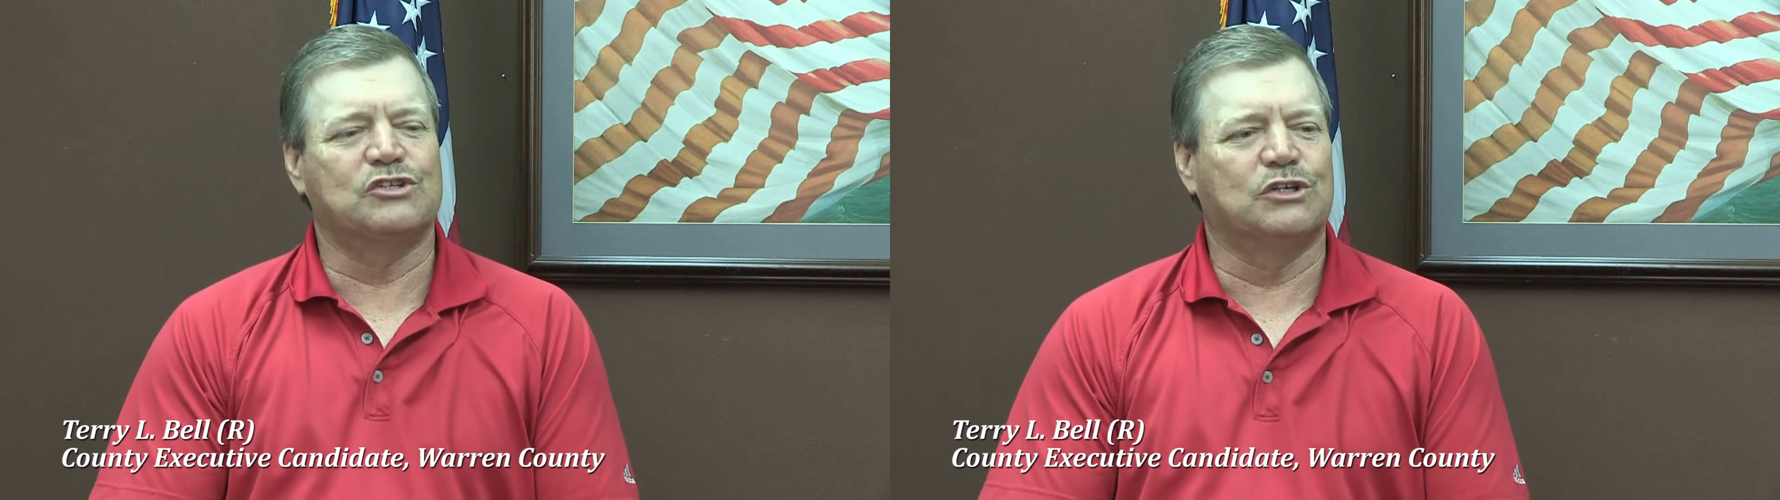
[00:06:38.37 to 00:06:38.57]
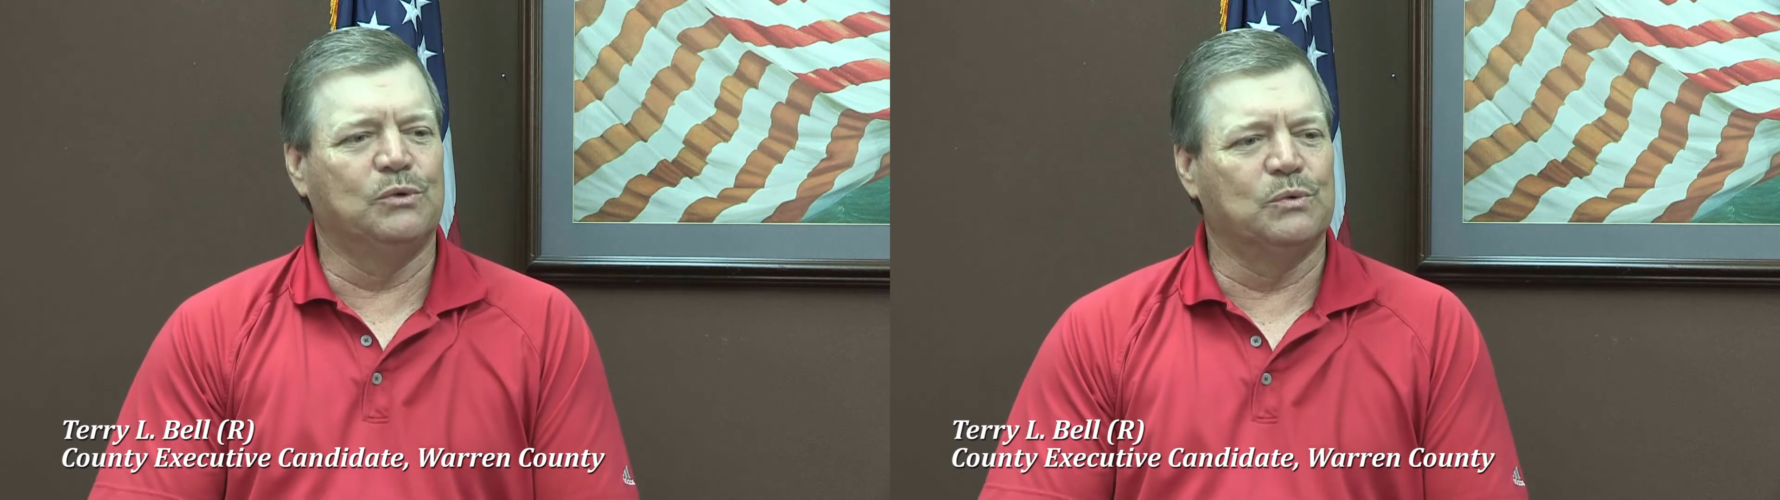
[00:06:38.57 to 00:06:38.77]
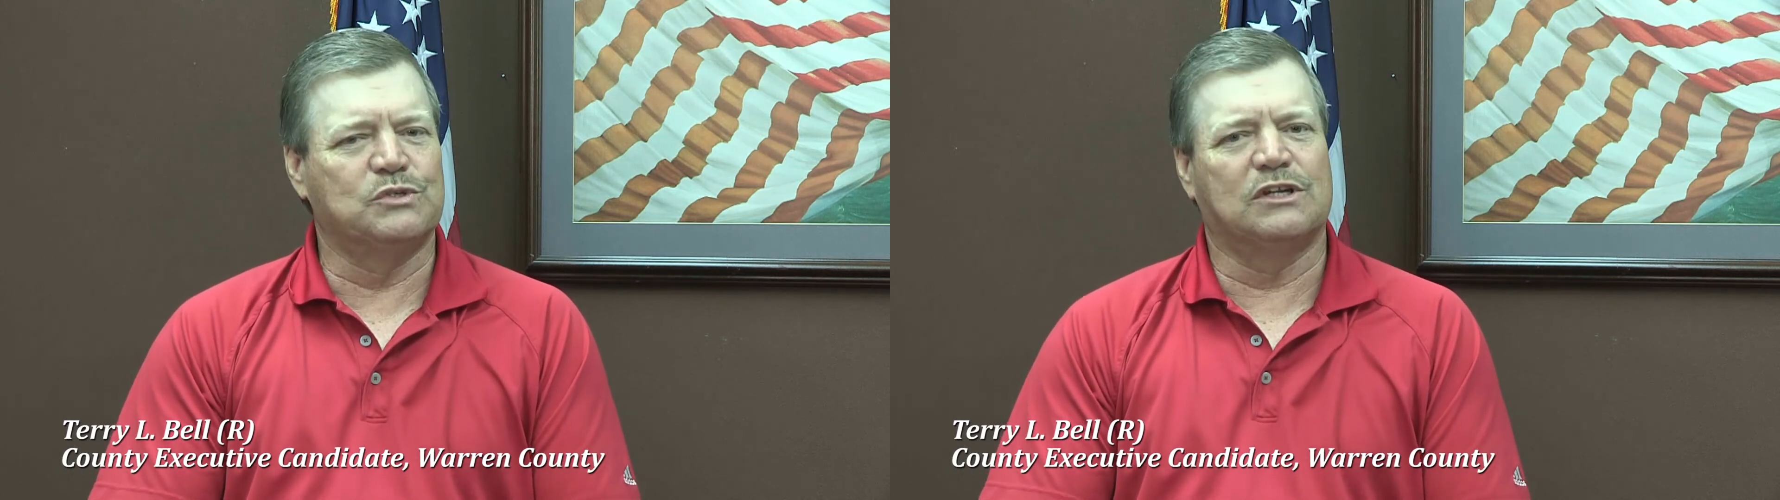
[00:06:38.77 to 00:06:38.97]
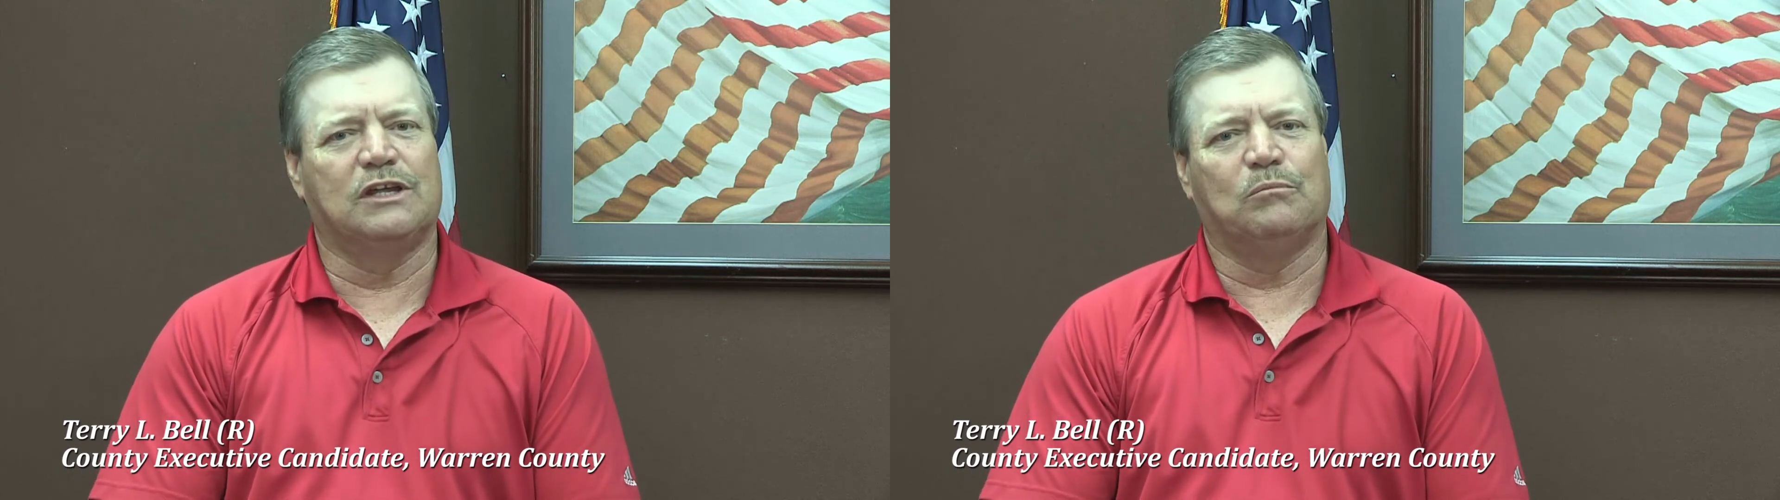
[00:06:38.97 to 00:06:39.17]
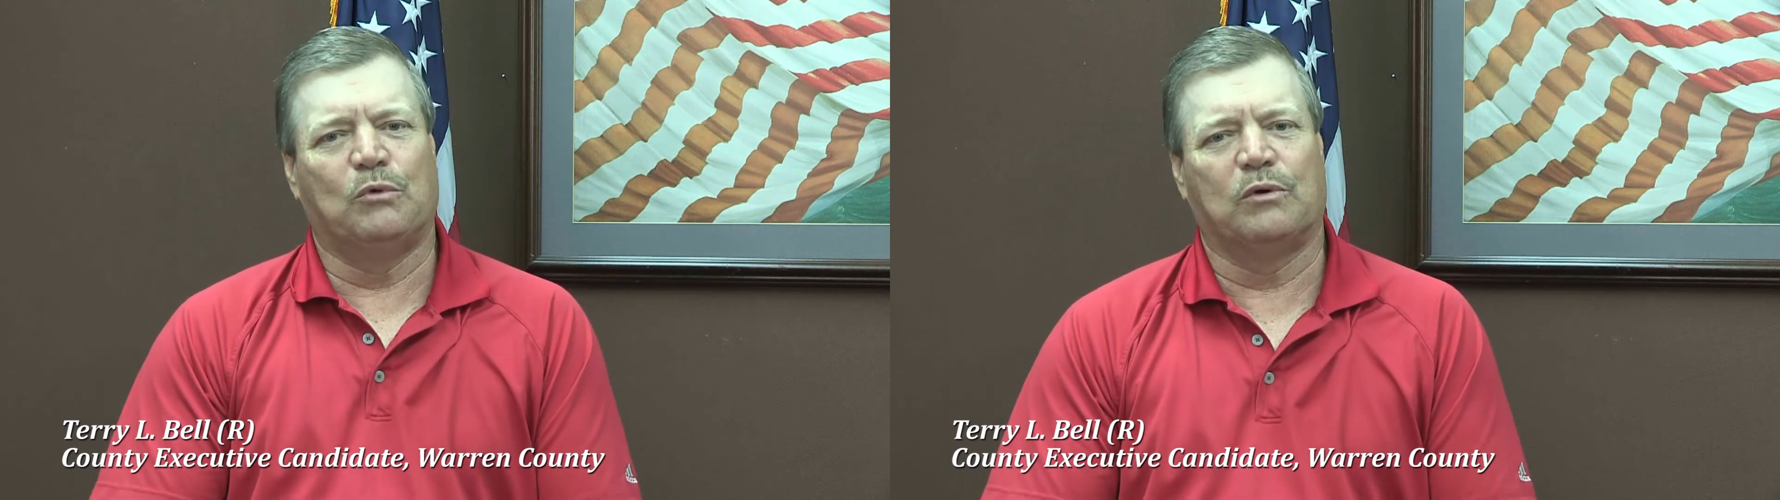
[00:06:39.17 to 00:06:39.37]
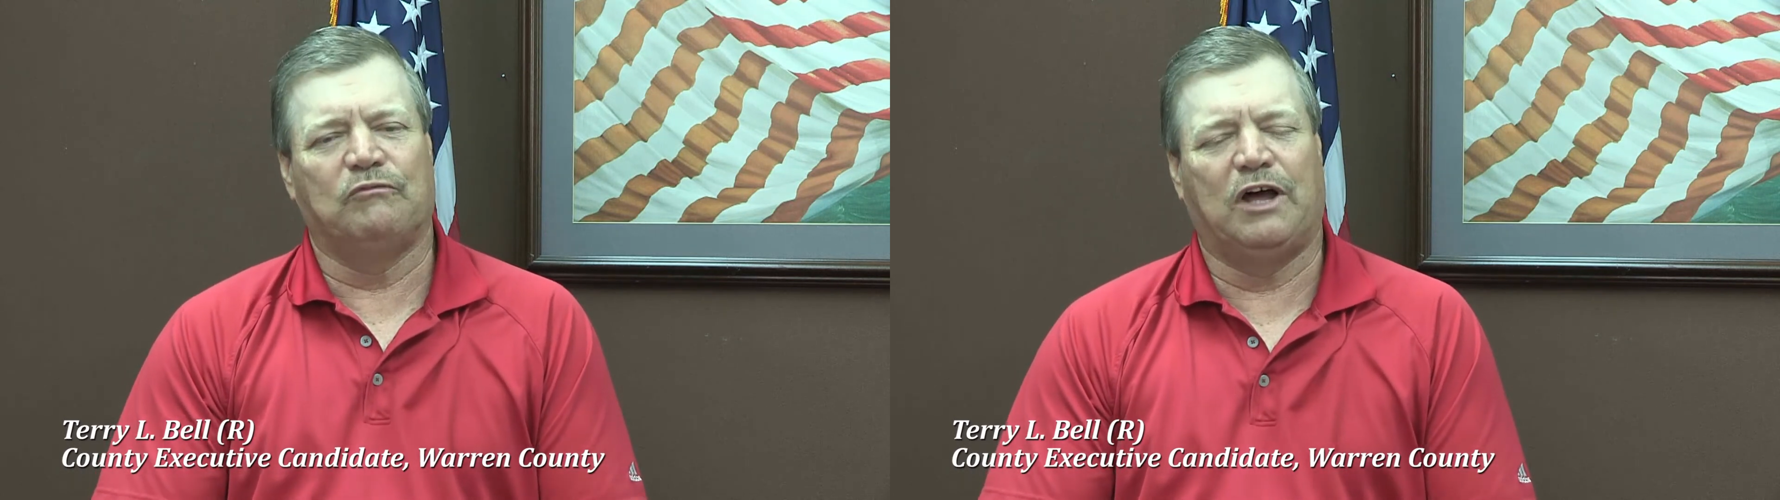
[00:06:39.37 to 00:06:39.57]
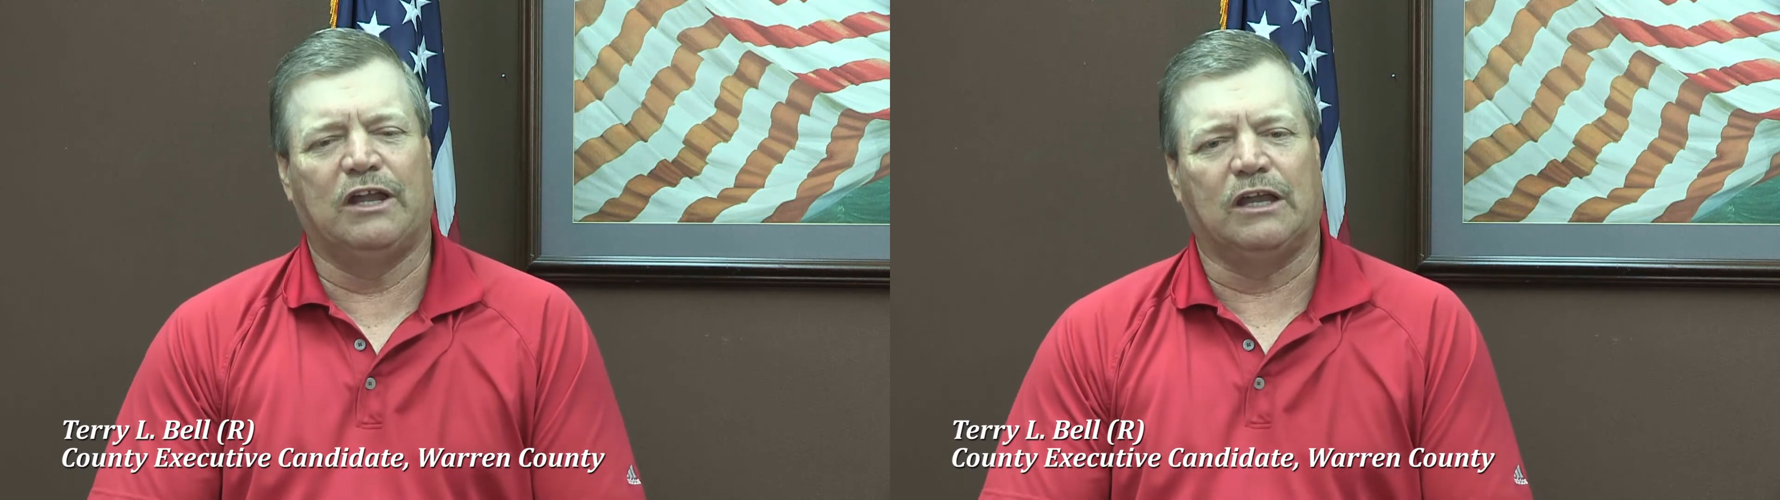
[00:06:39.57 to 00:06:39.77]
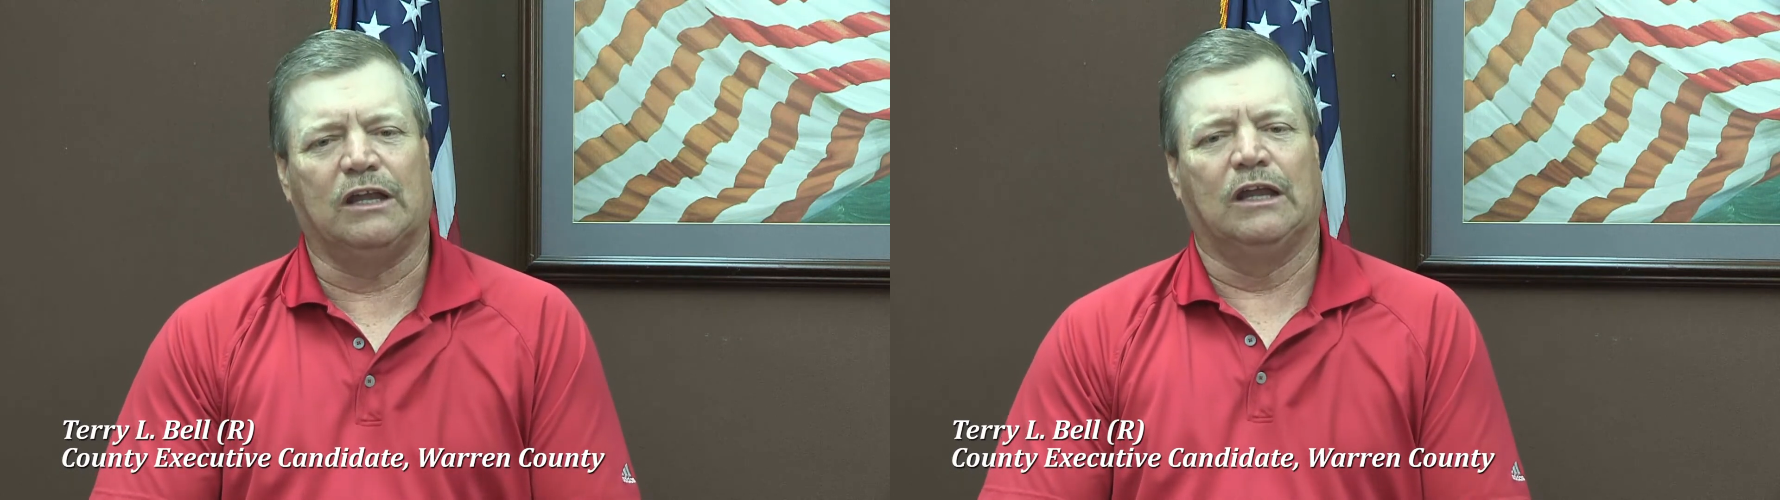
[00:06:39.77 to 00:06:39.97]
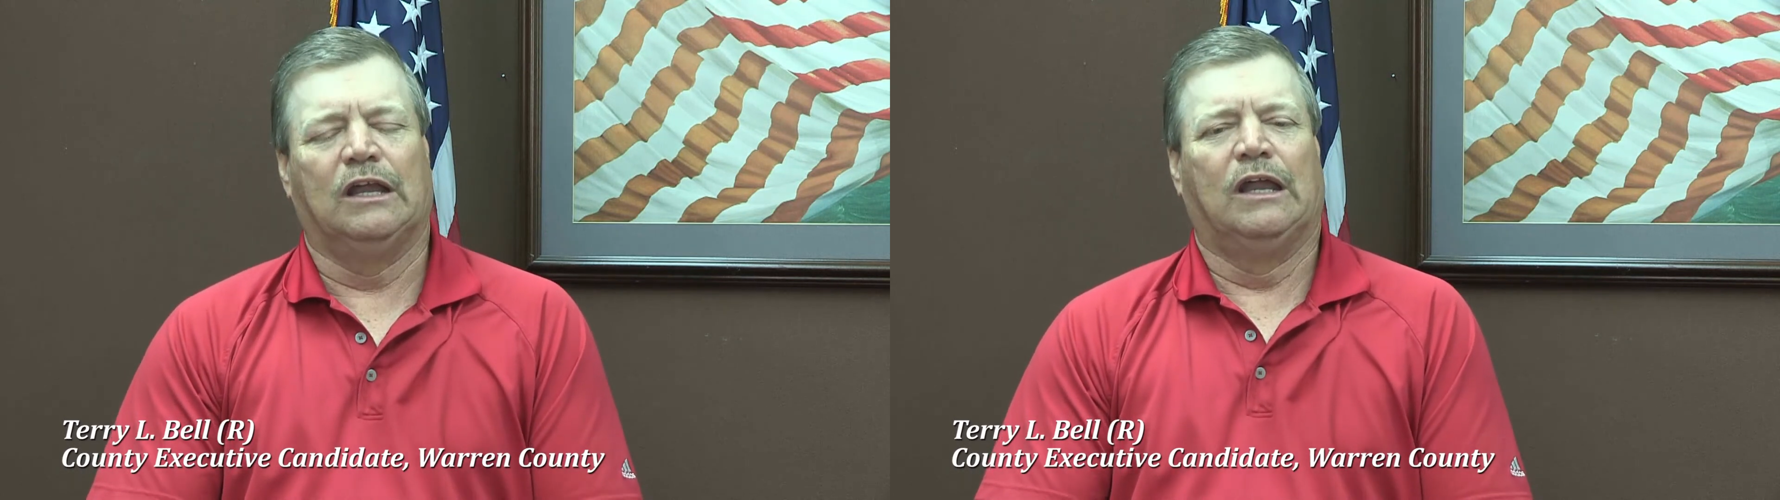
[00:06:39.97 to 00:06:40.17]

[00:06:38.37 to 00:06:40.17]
schools to get more funding.